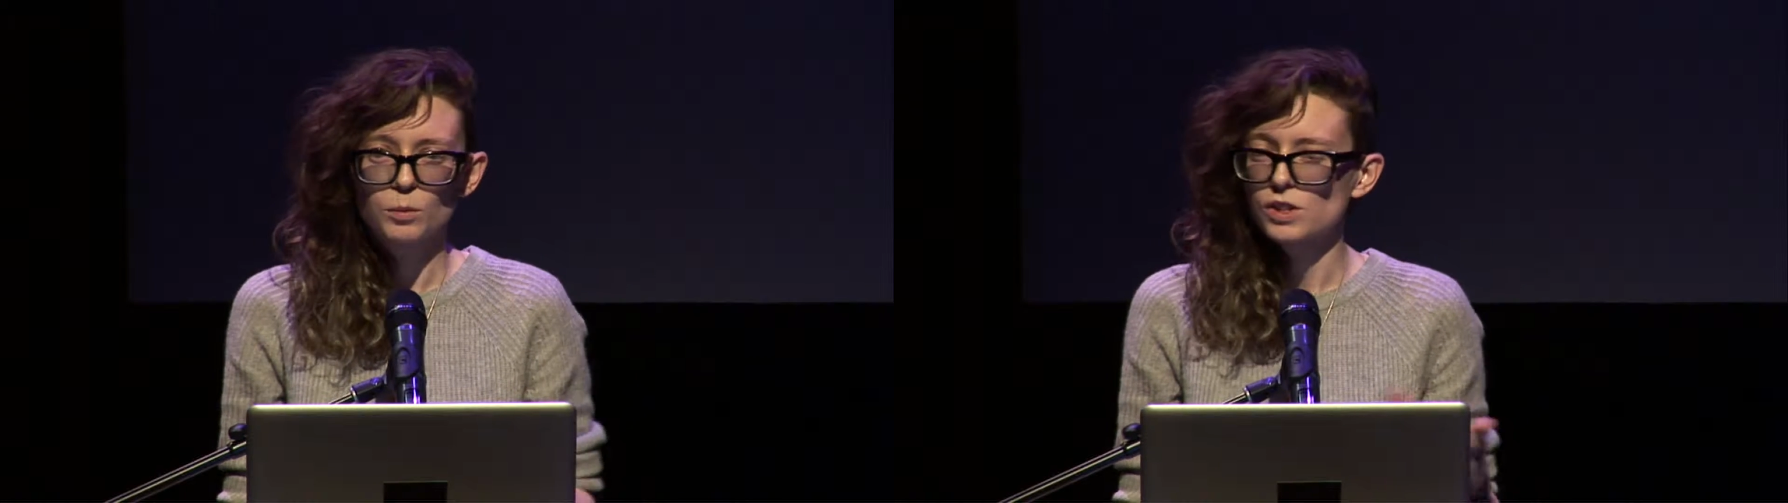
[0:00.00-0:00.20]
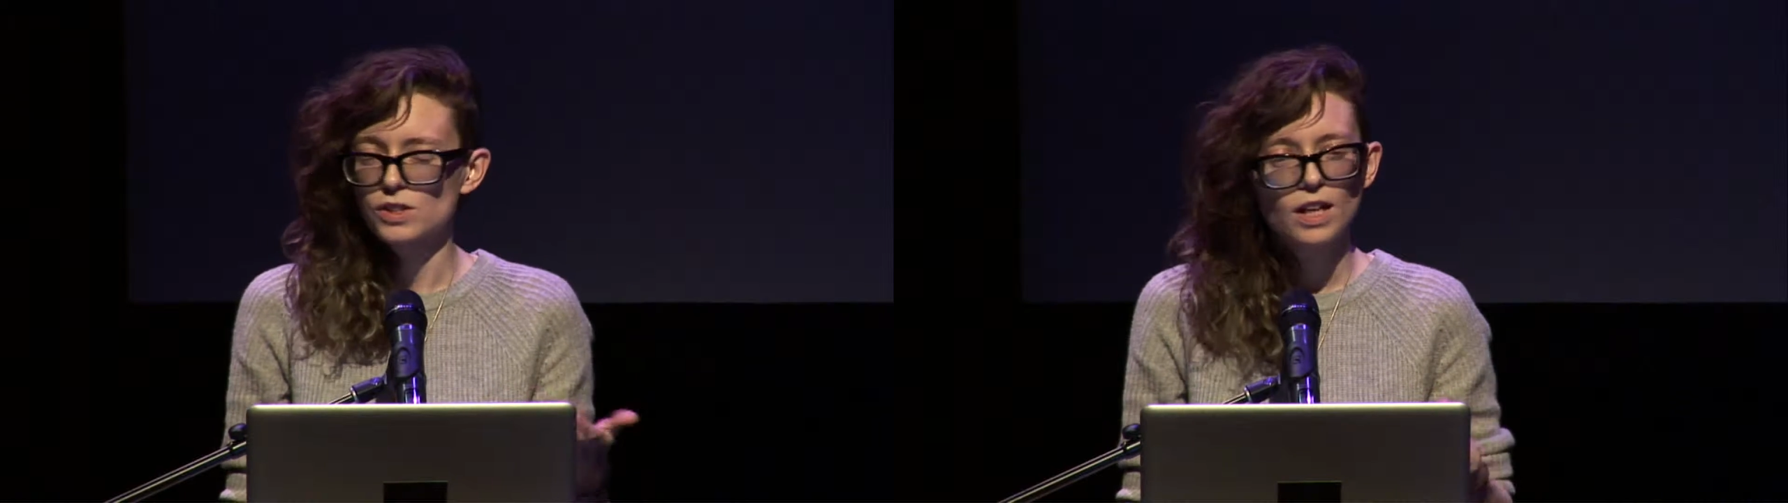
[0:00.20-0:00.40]

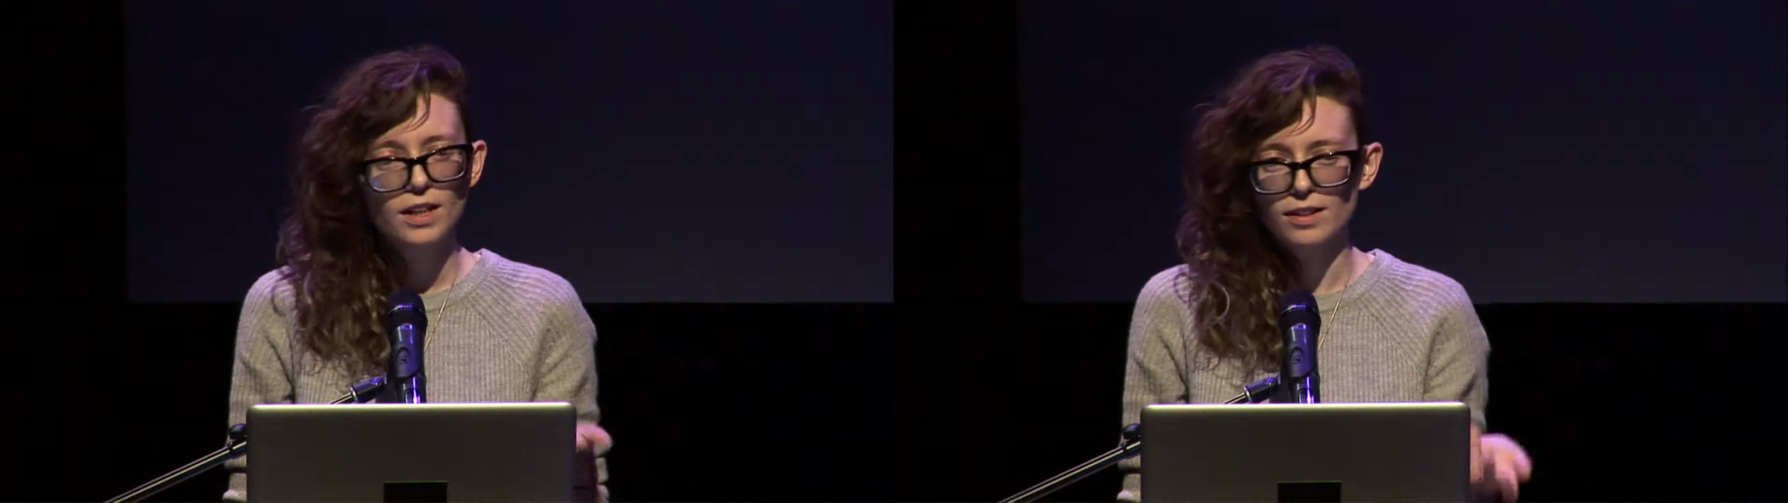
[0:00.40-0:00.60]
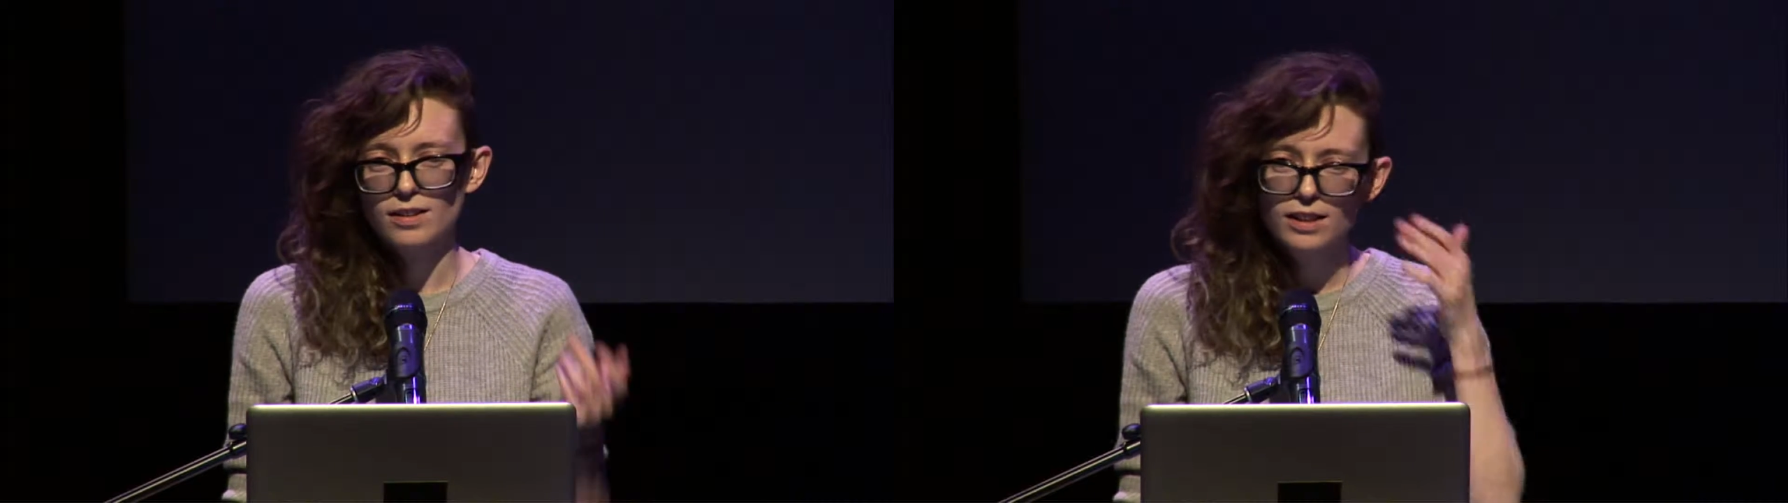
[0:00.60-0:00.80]
which is
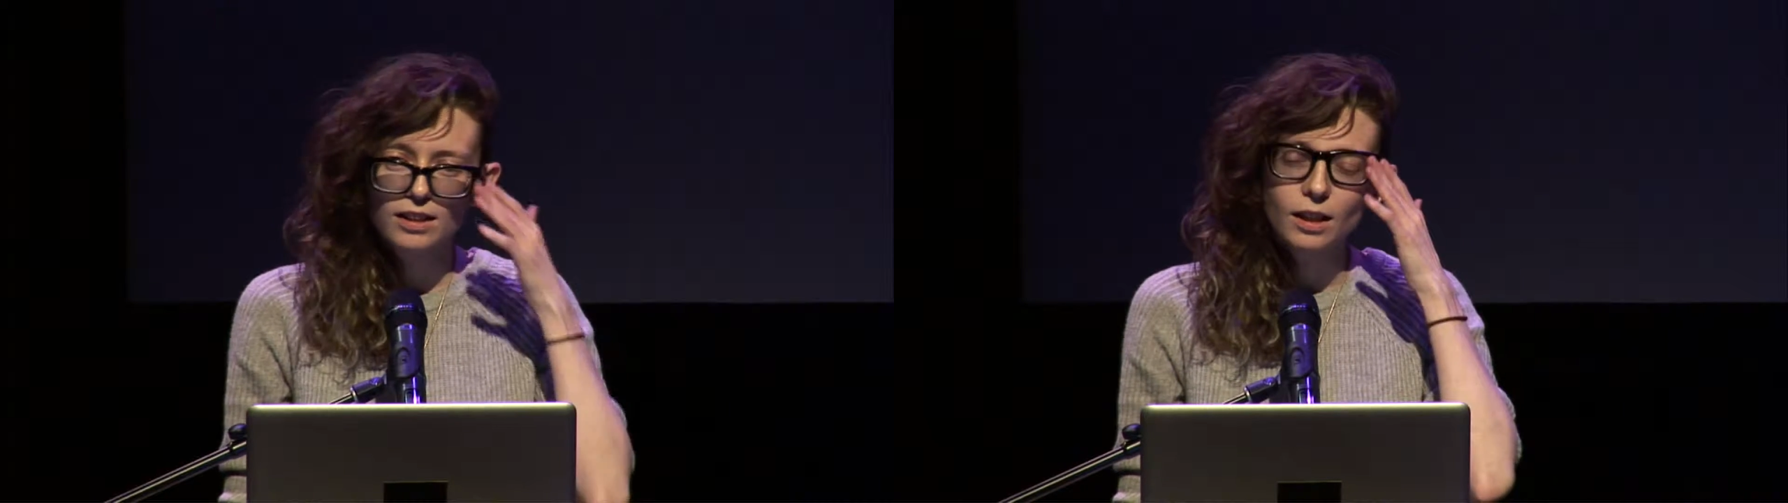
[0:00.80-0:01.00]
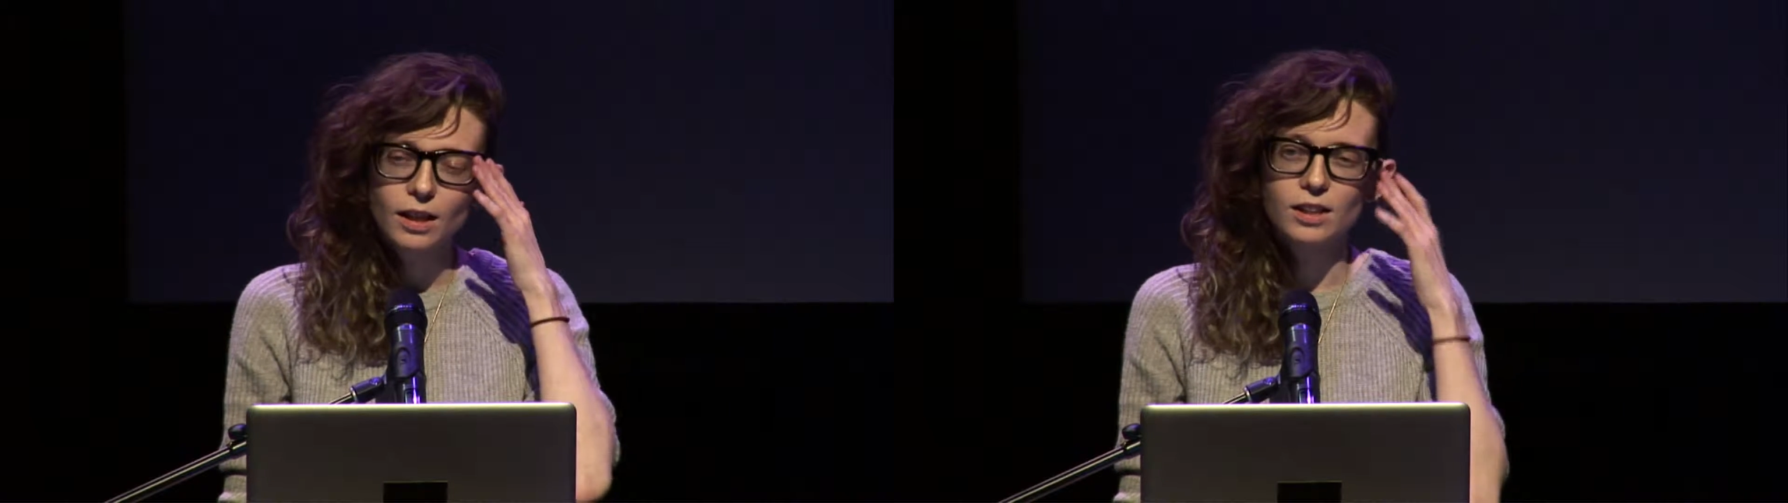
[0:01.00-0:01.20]
not a
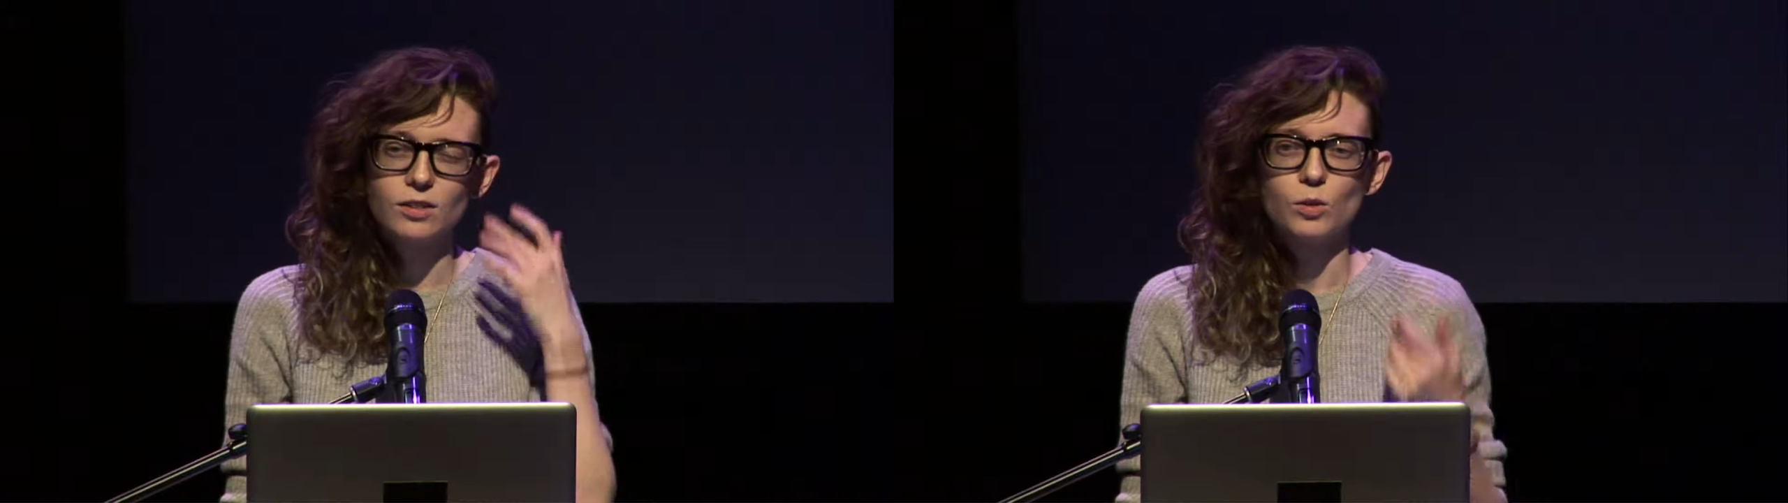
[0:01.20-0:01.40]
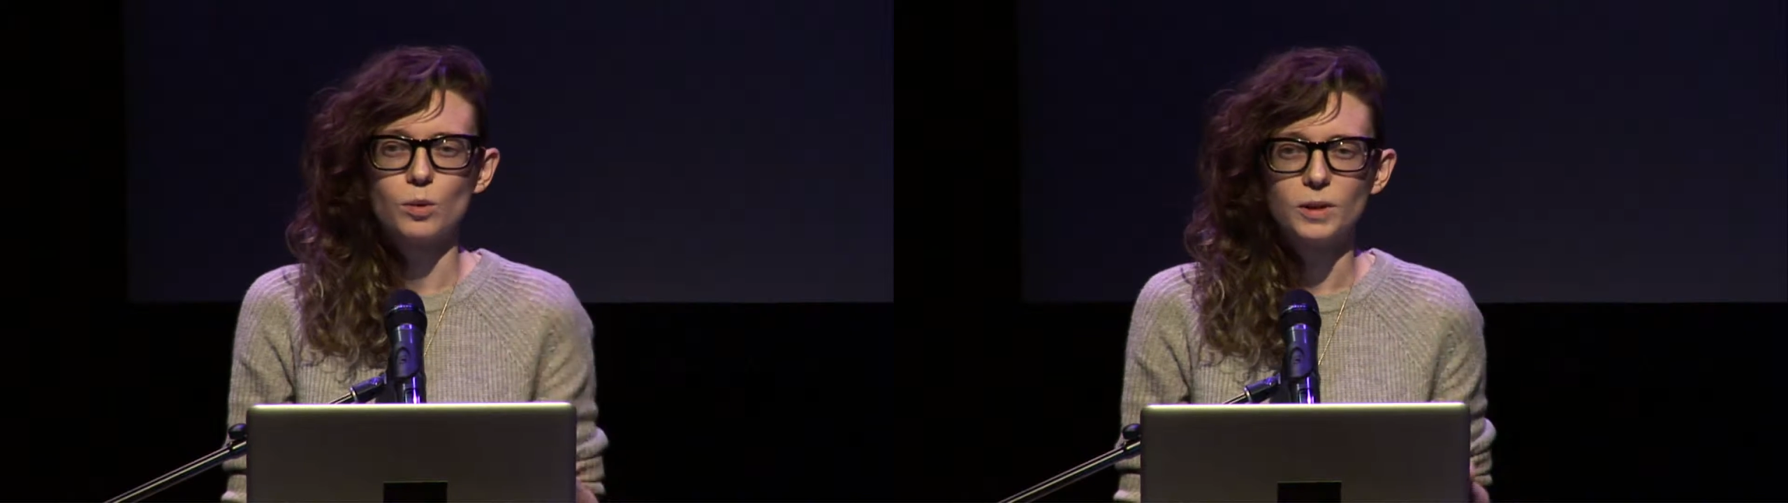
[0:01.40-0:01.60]
thing I
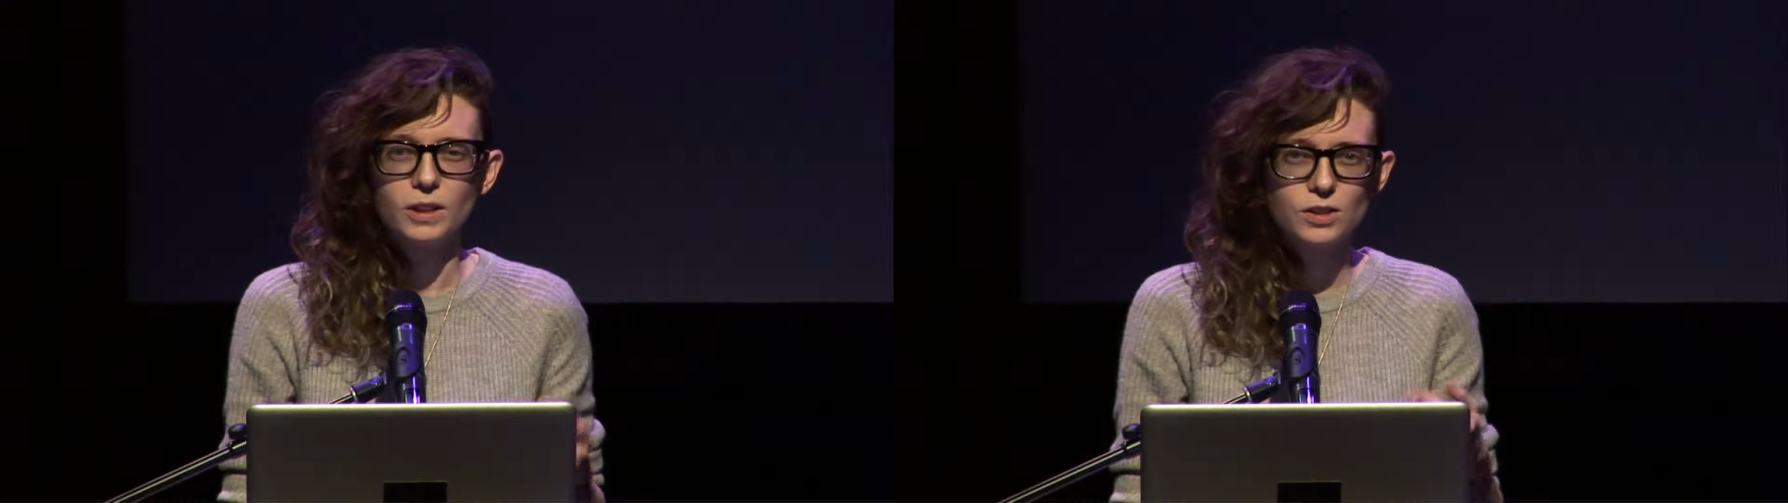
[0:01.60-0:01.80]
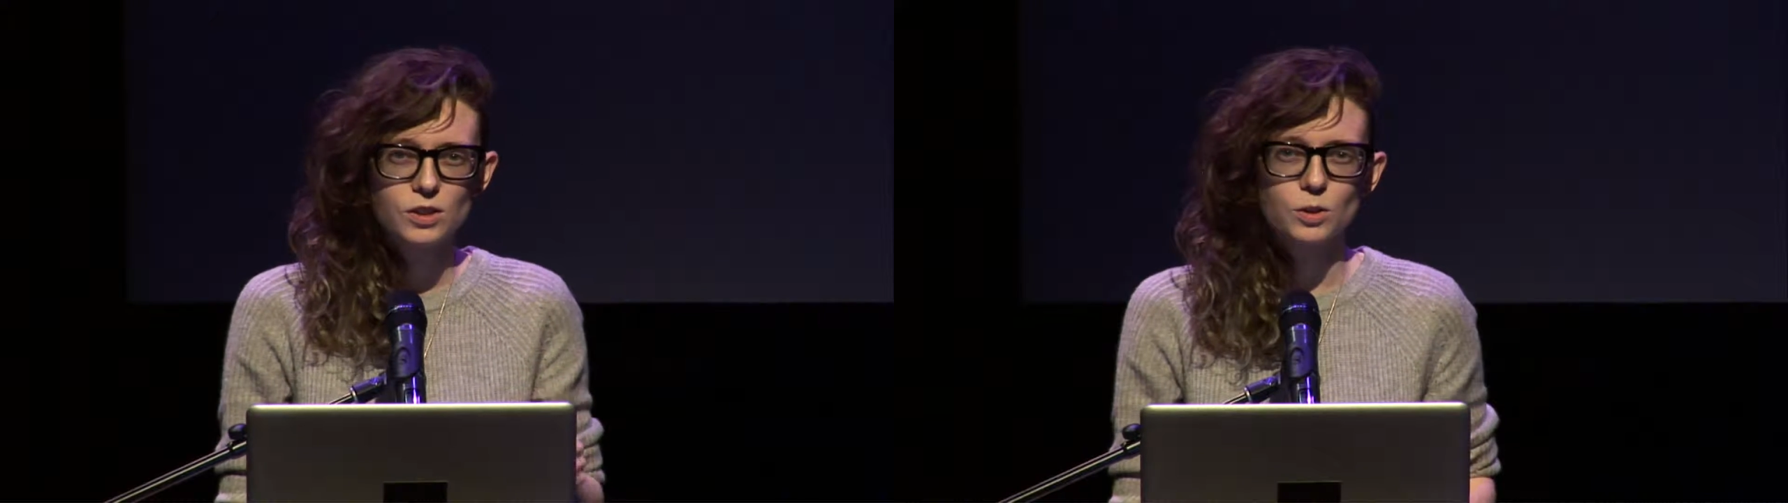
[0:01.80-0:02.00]

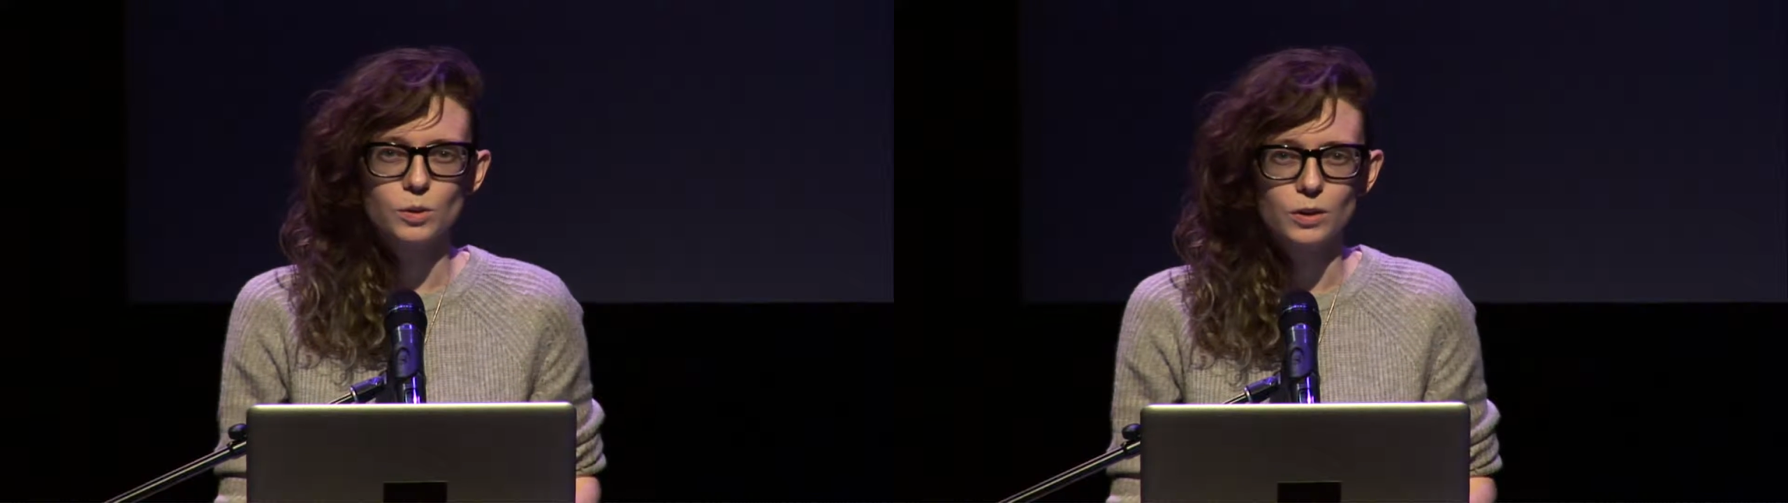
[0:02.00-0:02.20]
normally do.